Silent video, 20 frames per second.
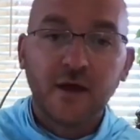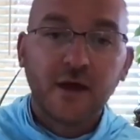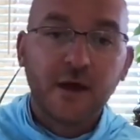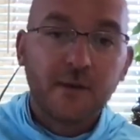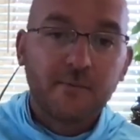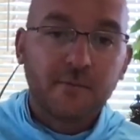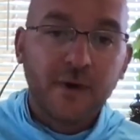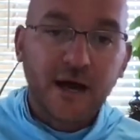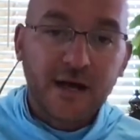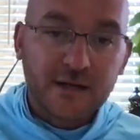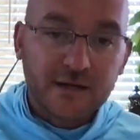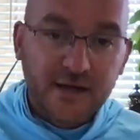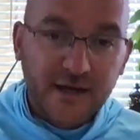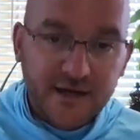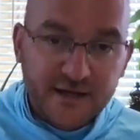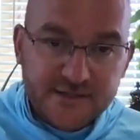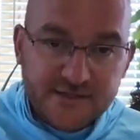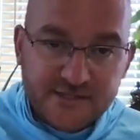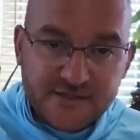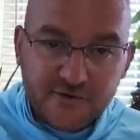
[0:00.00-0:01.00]
my
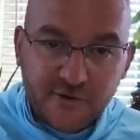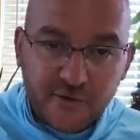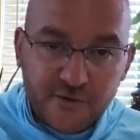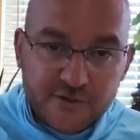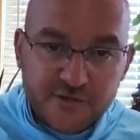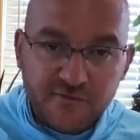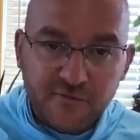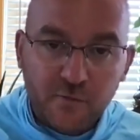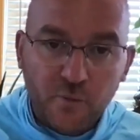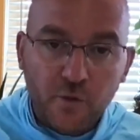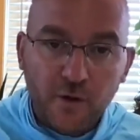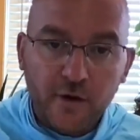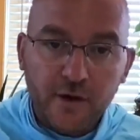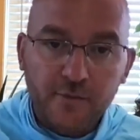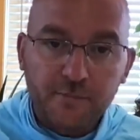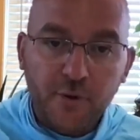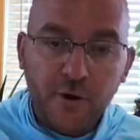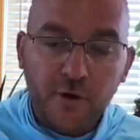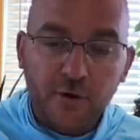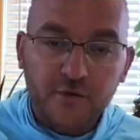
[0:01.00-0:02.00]
line starts from where I
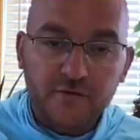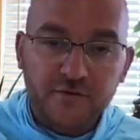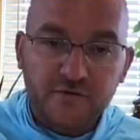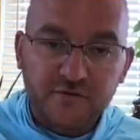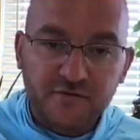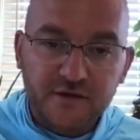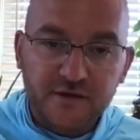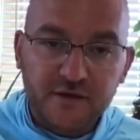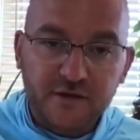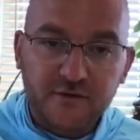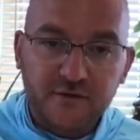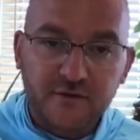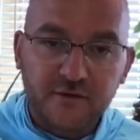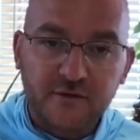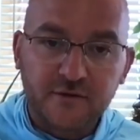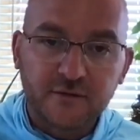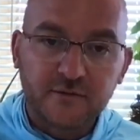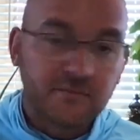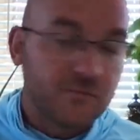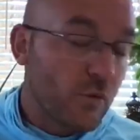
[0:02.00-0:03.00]
park the vehicle